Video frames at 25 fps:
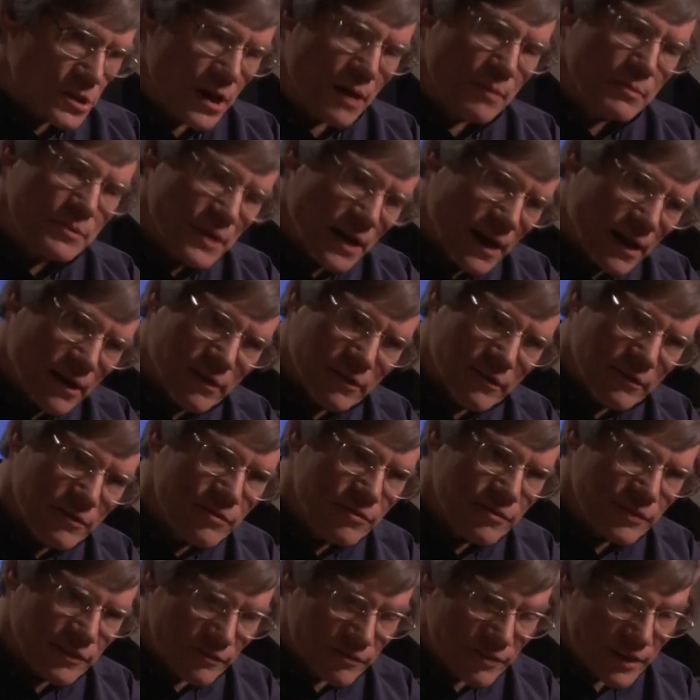comes out of
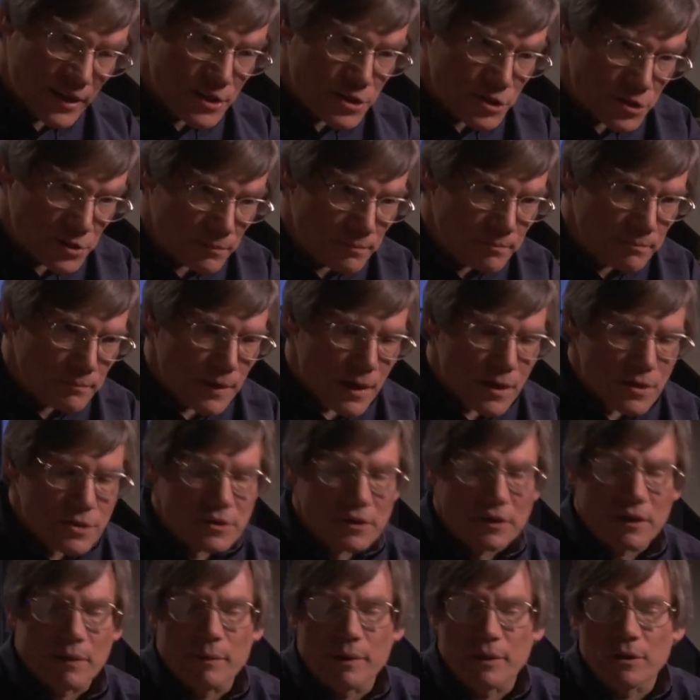inflation,
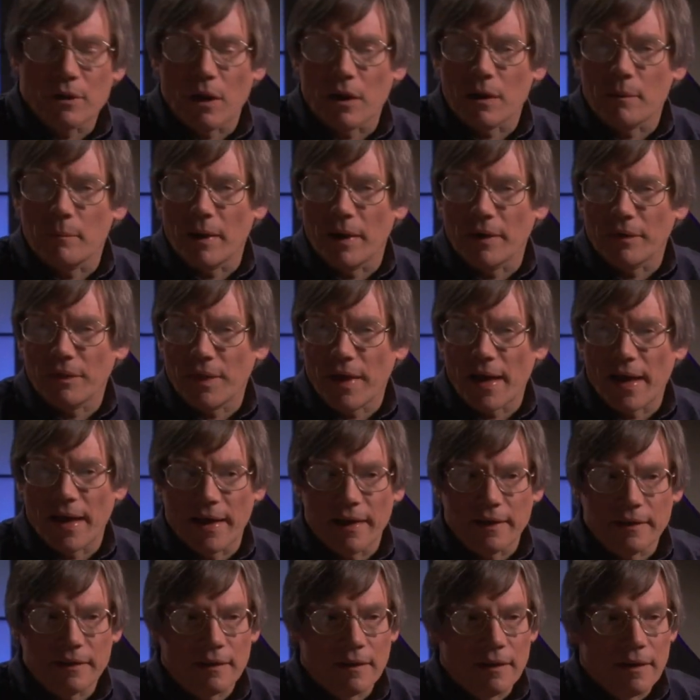so let me talk about
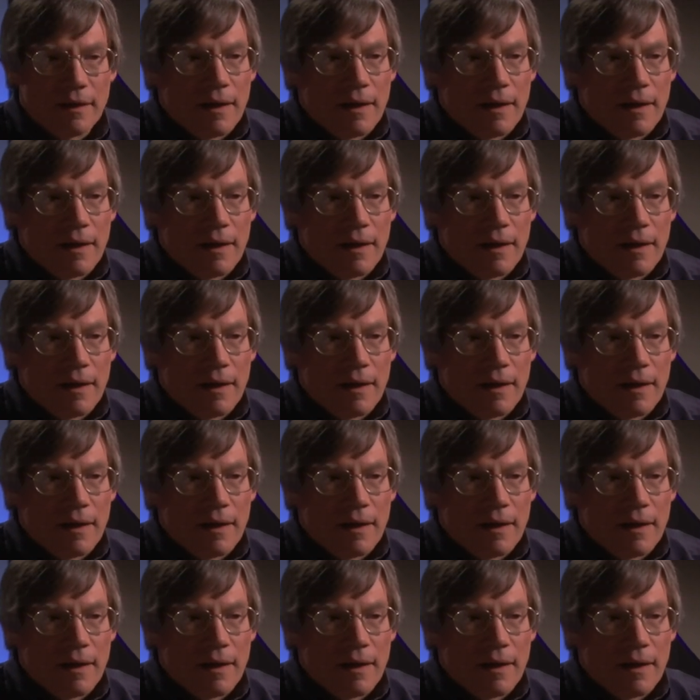that.